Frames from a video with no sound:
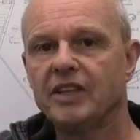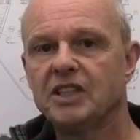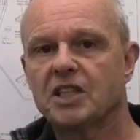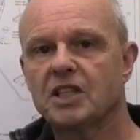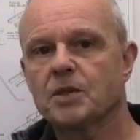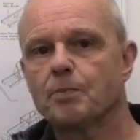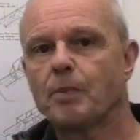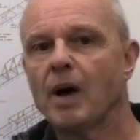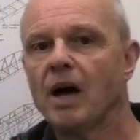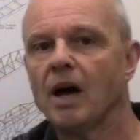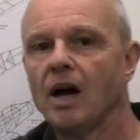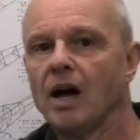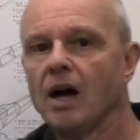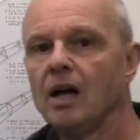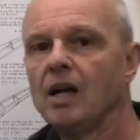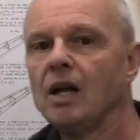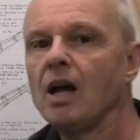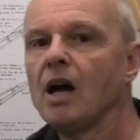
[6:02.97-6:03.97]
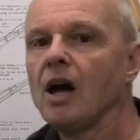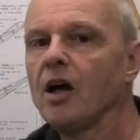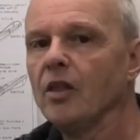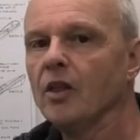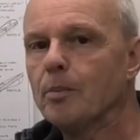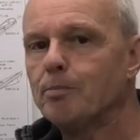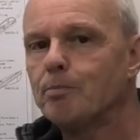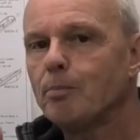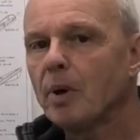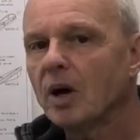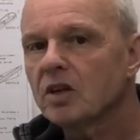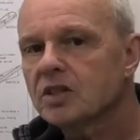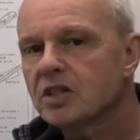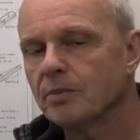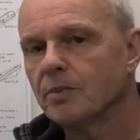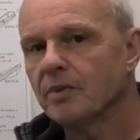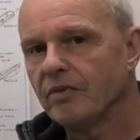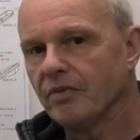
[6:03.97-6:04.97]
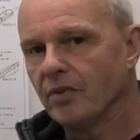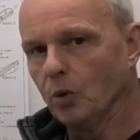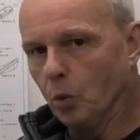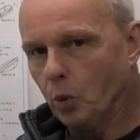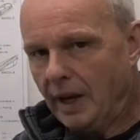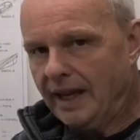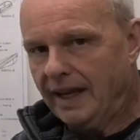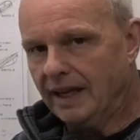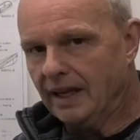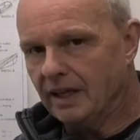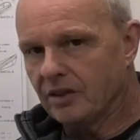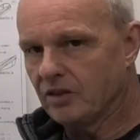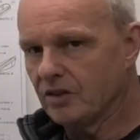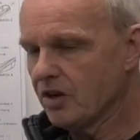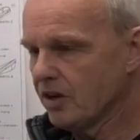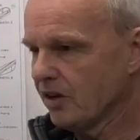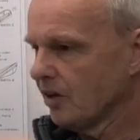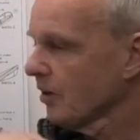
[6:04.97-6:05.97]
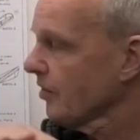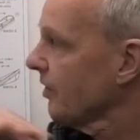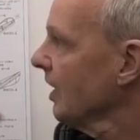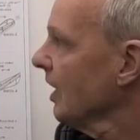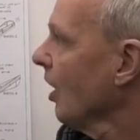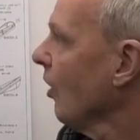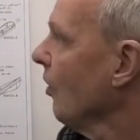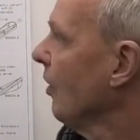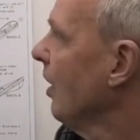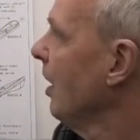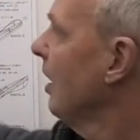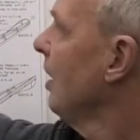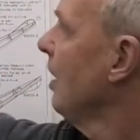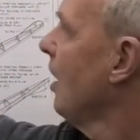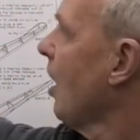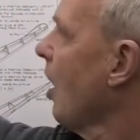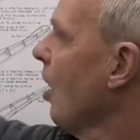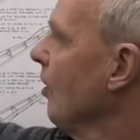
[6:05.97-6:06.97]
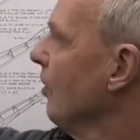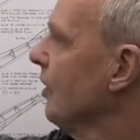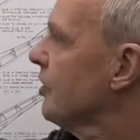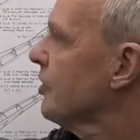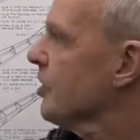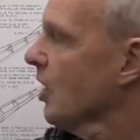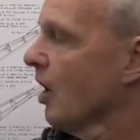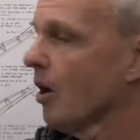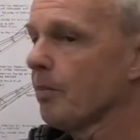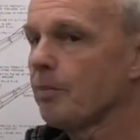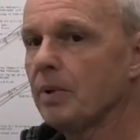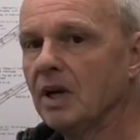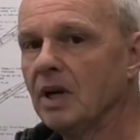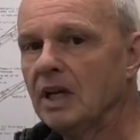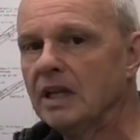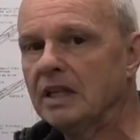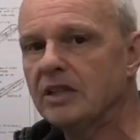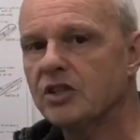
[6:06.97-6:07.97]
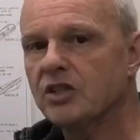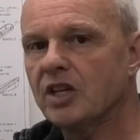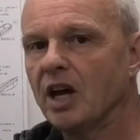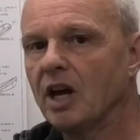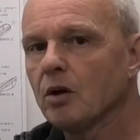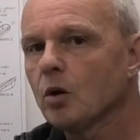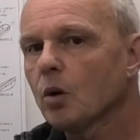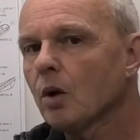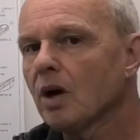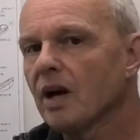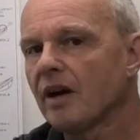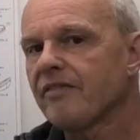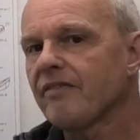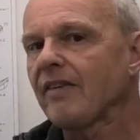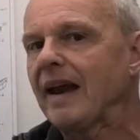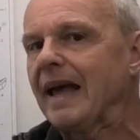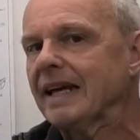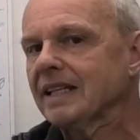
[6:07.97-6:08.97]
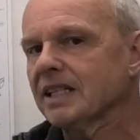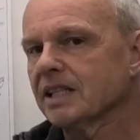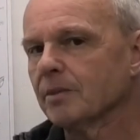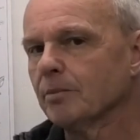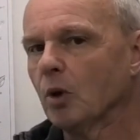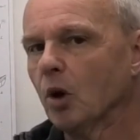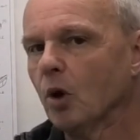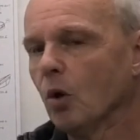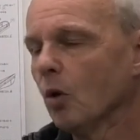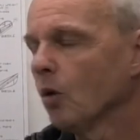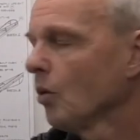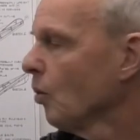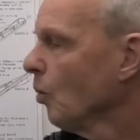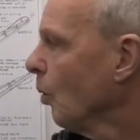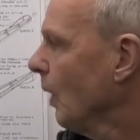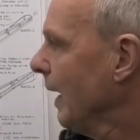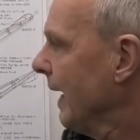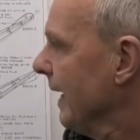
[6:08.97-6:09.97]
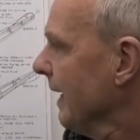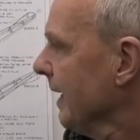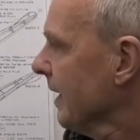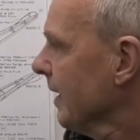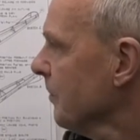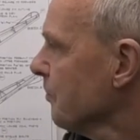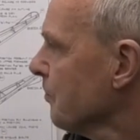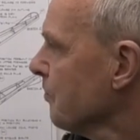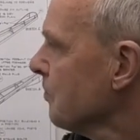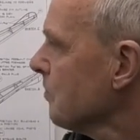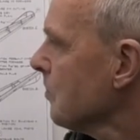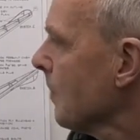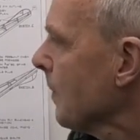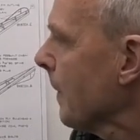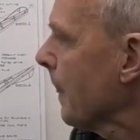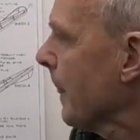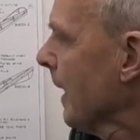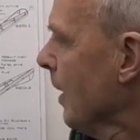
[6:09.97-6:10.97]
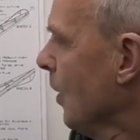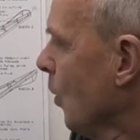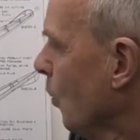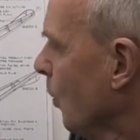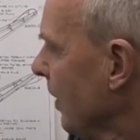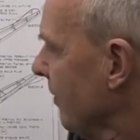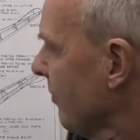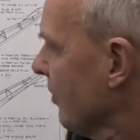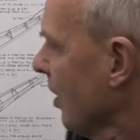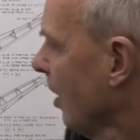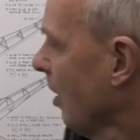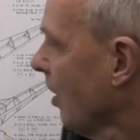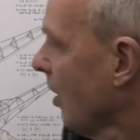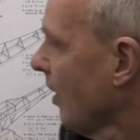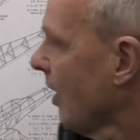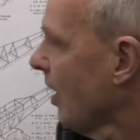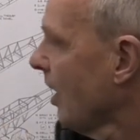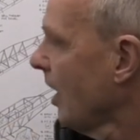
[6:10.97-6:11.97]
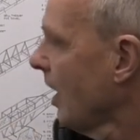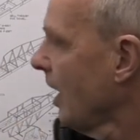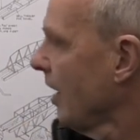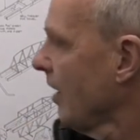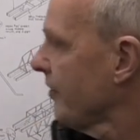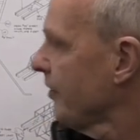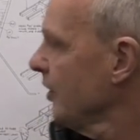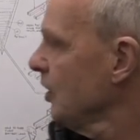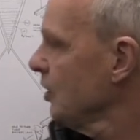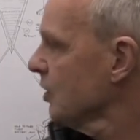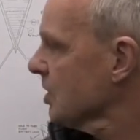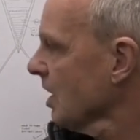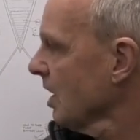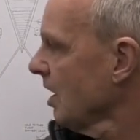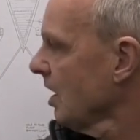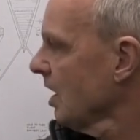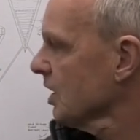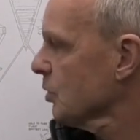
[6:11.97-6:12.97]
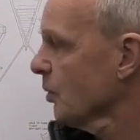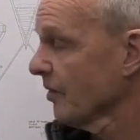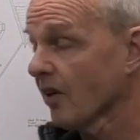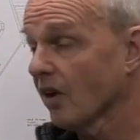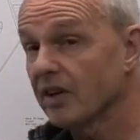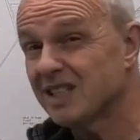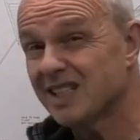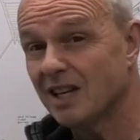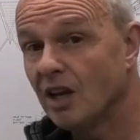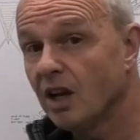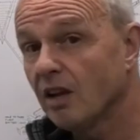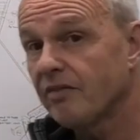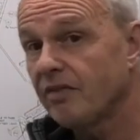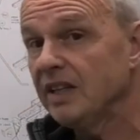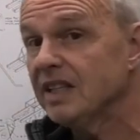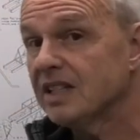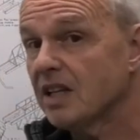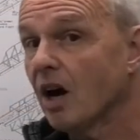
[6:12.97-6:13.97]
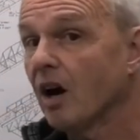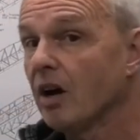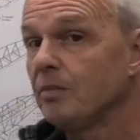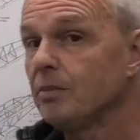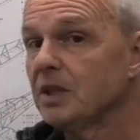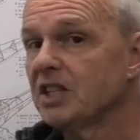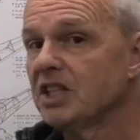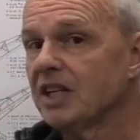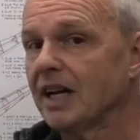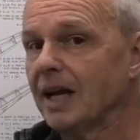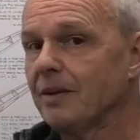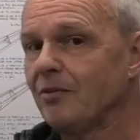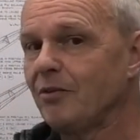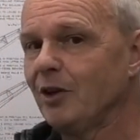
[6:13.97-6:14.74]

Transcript: inch spar on the bottom of the wing, nothing on the, on the top. So quite a flexible wing. We've got a fuselage, we've got this lovely diamond shaped